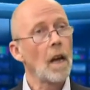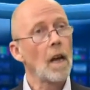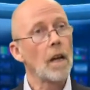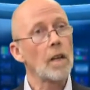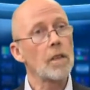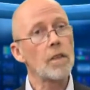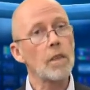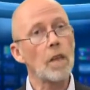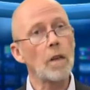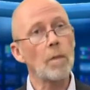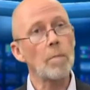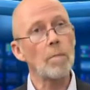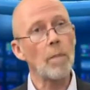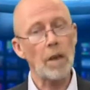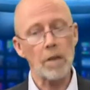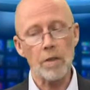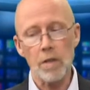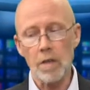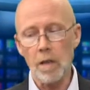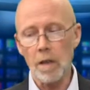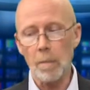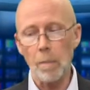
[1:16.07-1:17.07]
And so
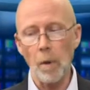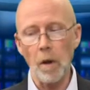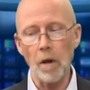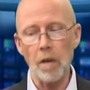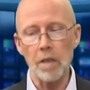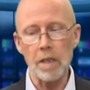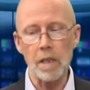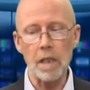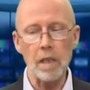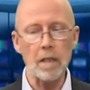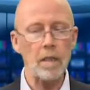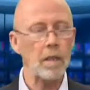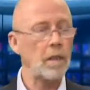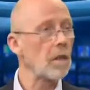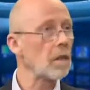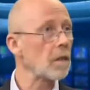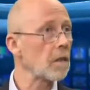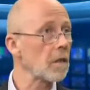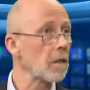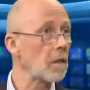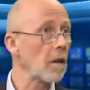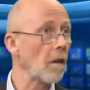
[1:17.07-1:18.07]
much of the policy that
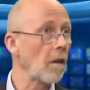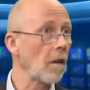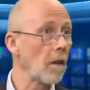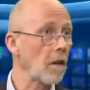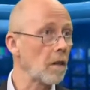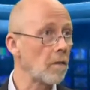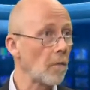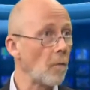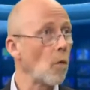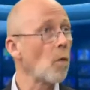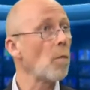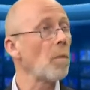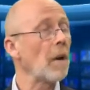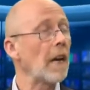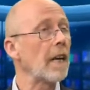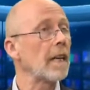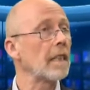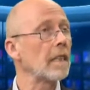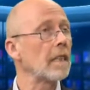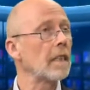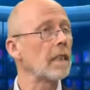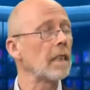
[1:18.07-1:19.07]
is
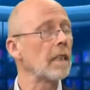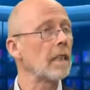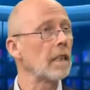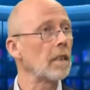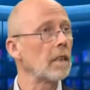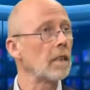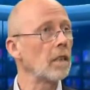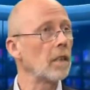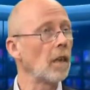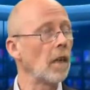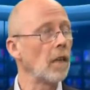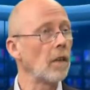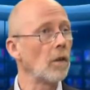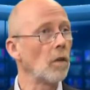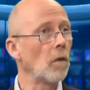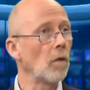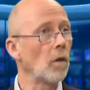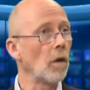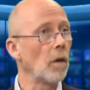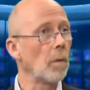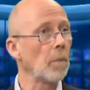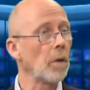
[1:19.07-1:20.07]
formulated in
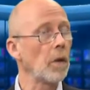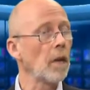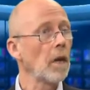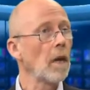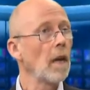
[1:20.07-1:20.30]
Europe